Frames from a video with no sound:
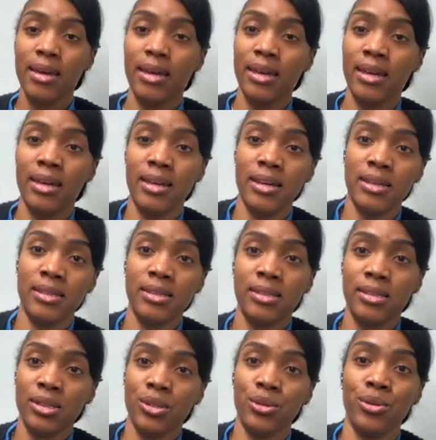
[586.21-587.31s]
is
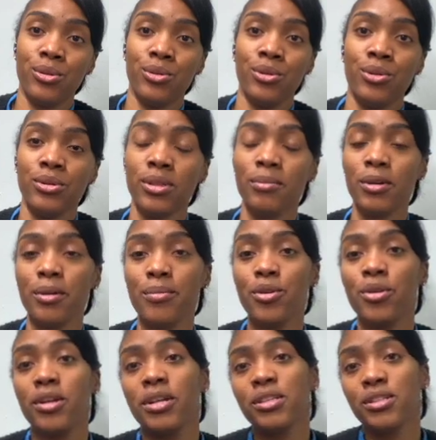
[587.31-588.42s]
to do some
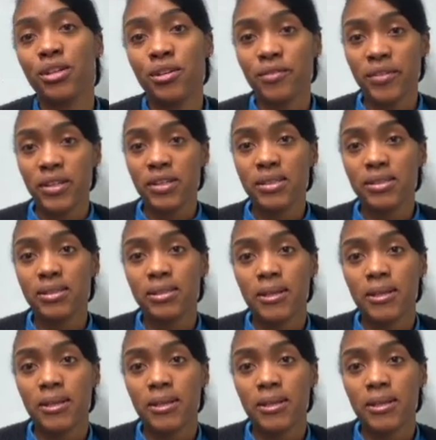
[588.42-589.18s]
community service.